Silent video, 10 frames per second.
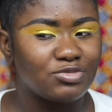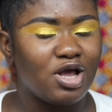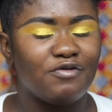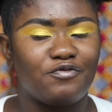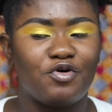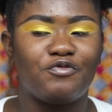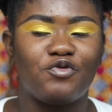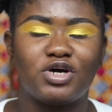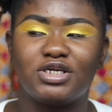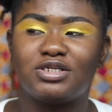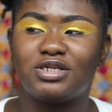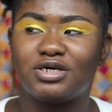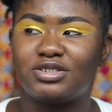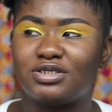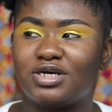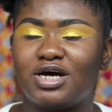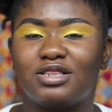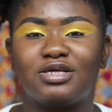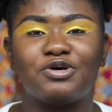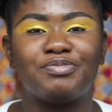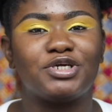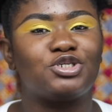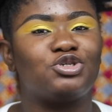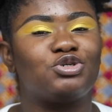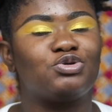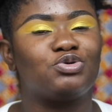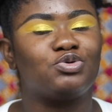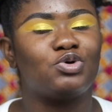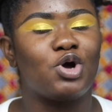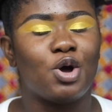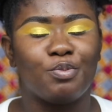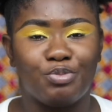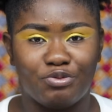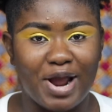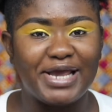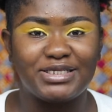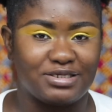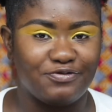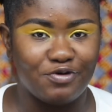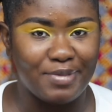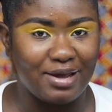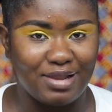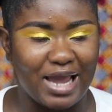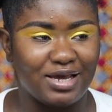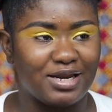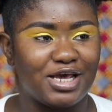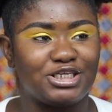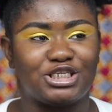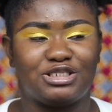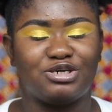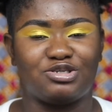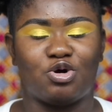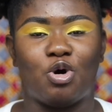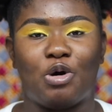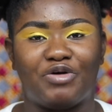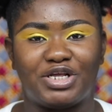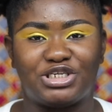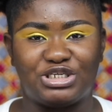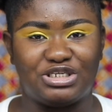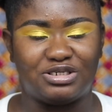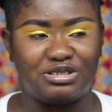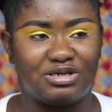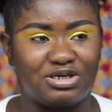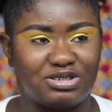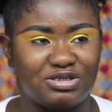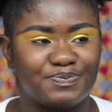440 looked a little bit too bright for my liking. It just looked orange. It looked